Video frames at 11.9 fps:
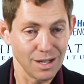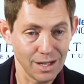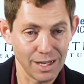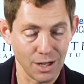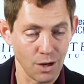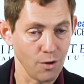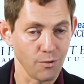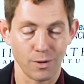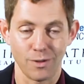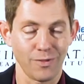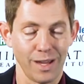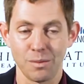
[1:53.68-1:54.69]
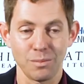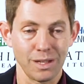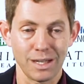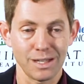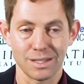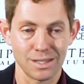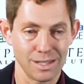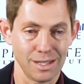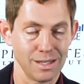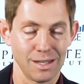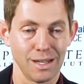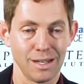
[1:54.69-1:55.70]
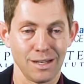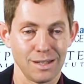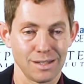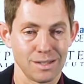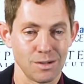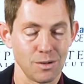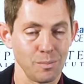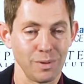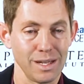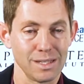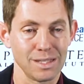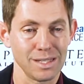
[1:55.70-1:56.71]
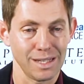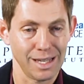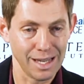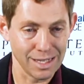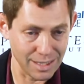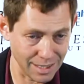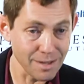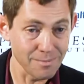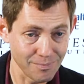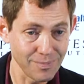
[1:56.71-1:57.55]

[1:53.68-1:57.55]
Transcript: you know, for a family in, in certain places in Kenya,